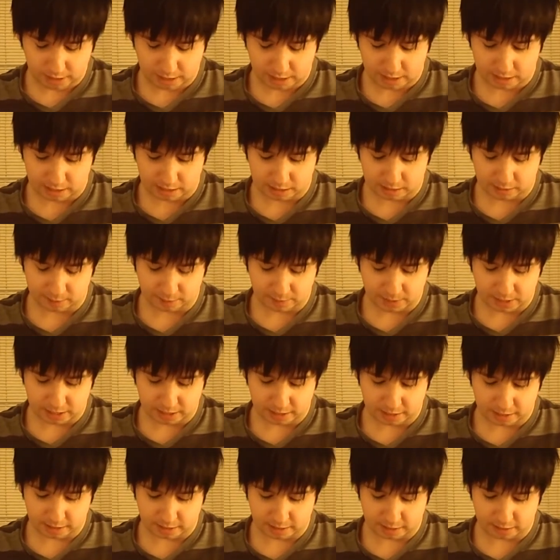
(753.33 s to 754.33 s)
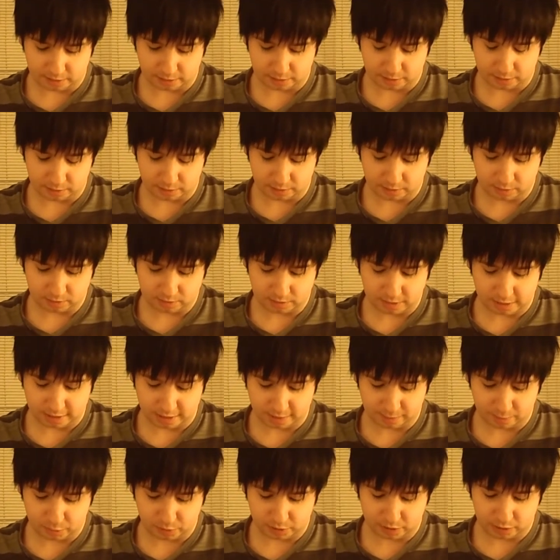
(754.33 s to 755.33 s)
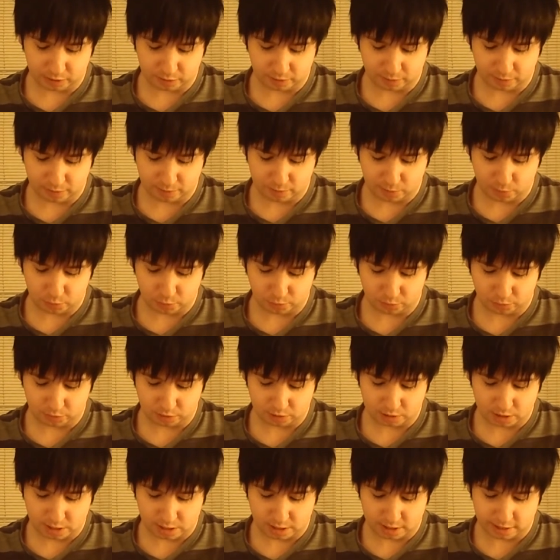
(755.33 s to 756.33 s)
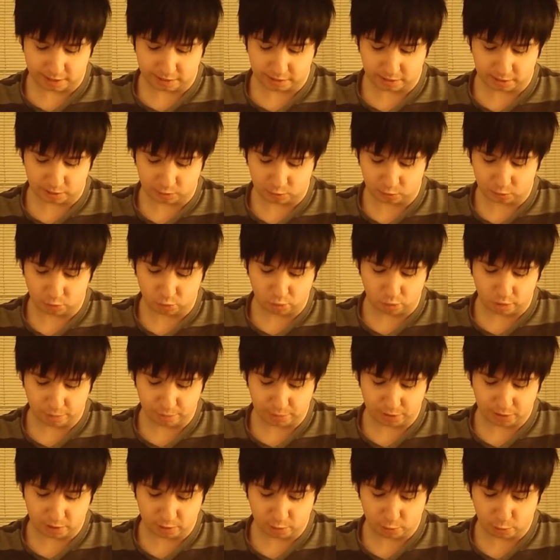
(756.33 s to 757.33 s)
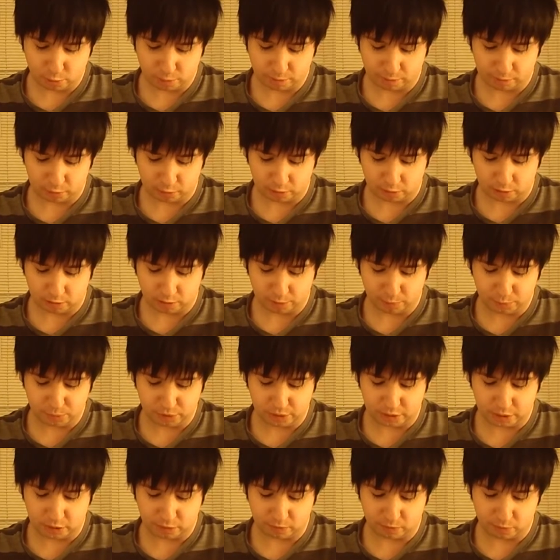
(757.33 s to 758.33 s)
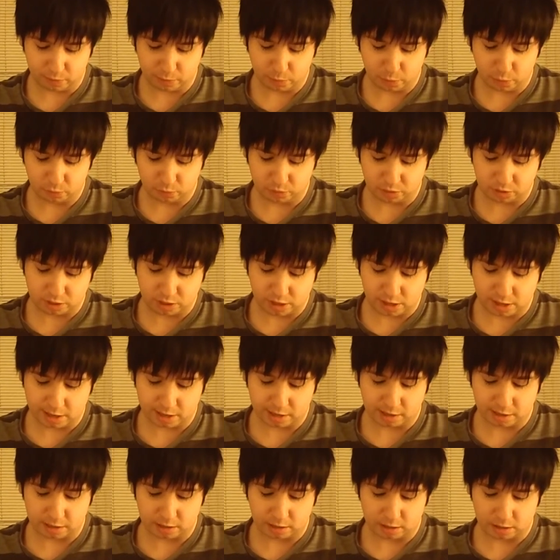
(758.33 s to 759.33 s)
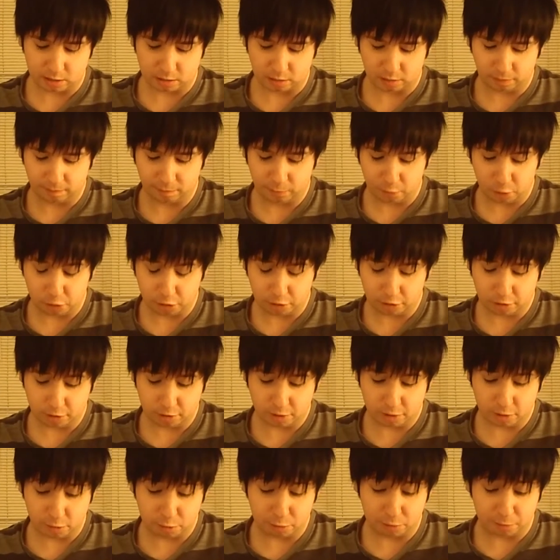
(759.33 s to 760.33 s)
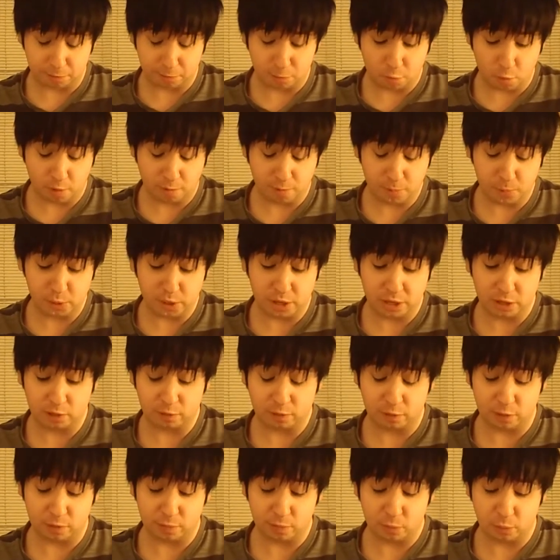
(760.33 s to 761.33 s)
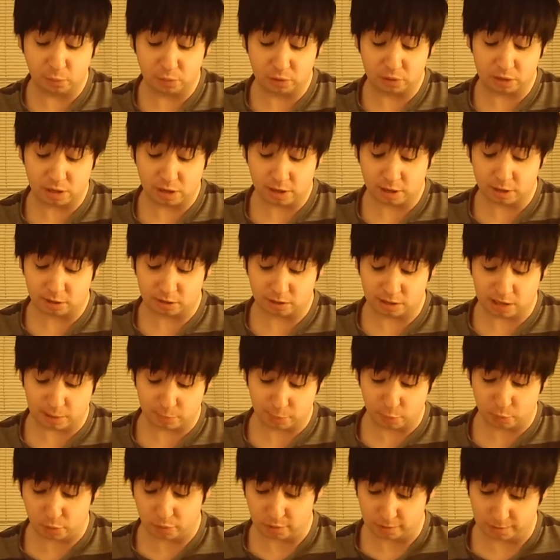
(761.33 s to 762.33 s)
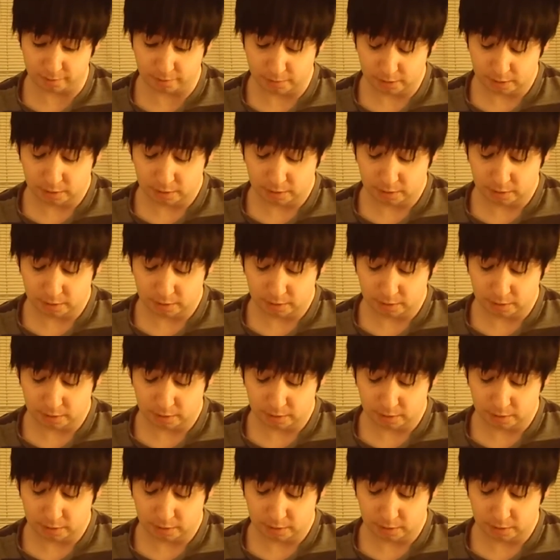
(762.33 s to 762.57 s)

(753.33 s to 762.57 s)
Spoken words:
And then 2nd place for moon sign is Scorpio. 3rd place for moon sign is Virgo. The 4th place for the moon sign is Capricorn.